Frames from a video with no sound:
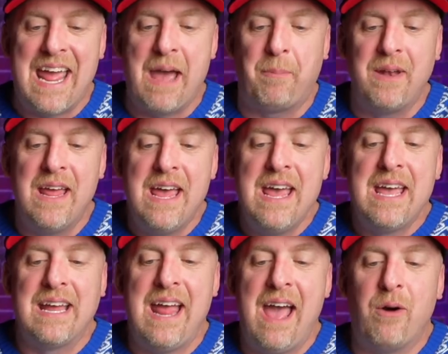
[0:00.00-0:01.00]
happen
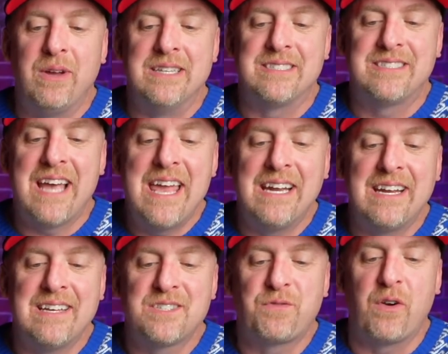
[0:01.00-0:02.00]
and how insane it
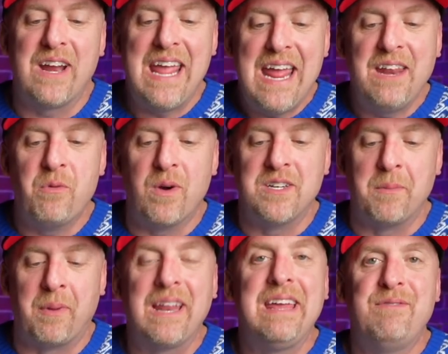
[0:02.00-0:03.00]
is for anyone to
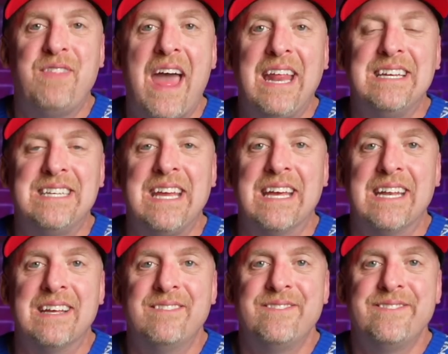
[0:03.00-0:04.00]
believe that it did.
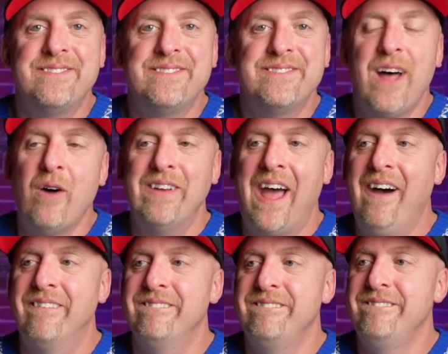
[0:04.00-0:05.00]
Oh
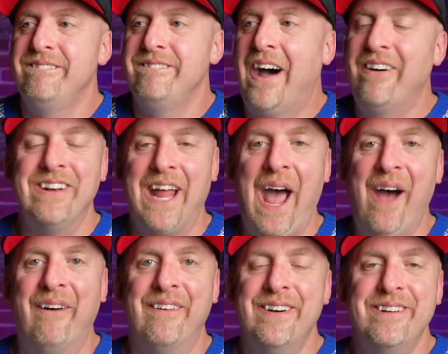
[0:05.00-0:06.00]
no. Oh
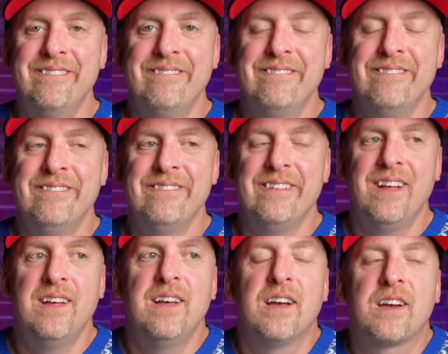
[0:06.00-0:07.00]
no.
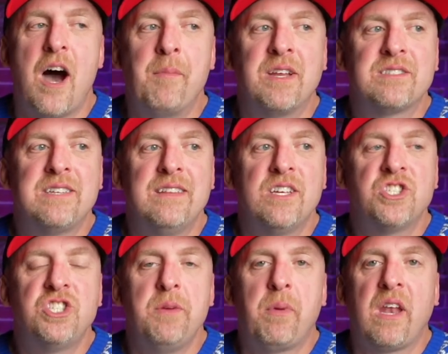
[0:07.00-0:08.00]
Kamala said that
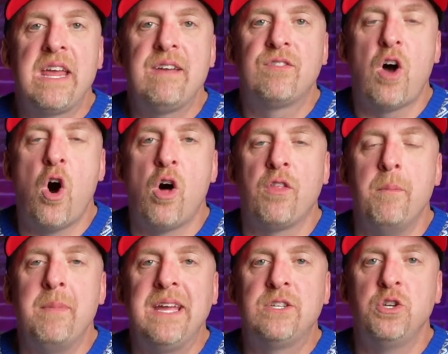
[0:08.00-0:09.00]
she believed all the
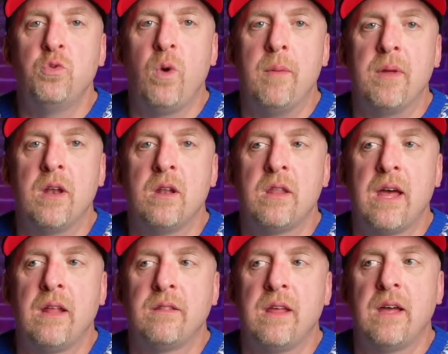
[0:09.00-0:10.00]
Me Too women
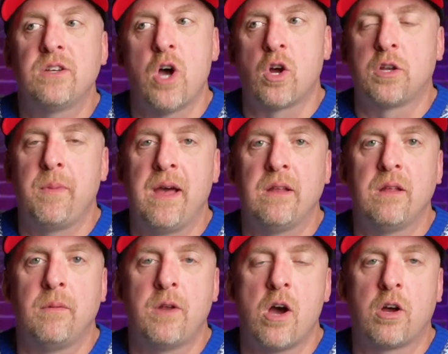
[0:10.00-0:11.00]
that talk
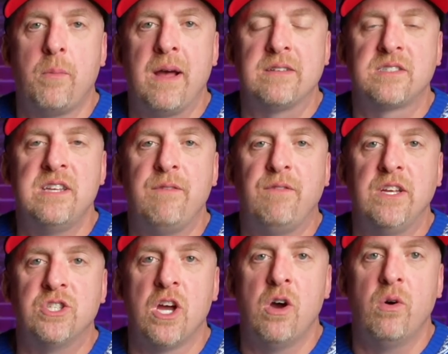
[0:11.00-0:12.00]
about Sniffy
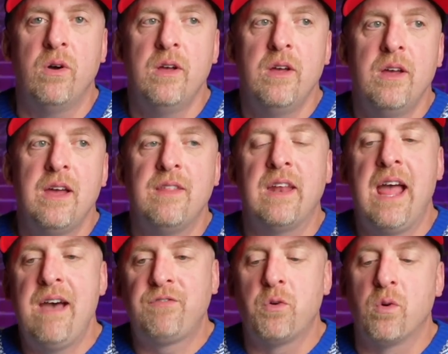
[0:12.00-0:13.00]
Joe. And then
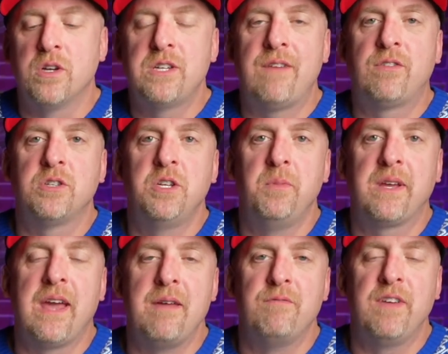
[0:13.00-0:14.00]
afterwards, after she
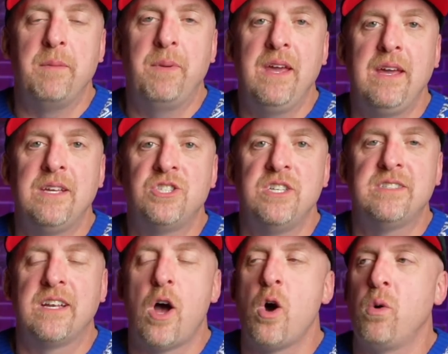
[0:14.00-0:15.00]
became VP, she
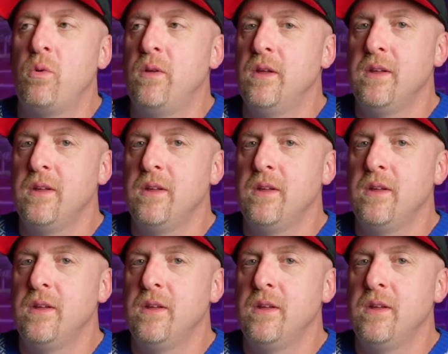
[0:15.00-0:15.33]
said, oh,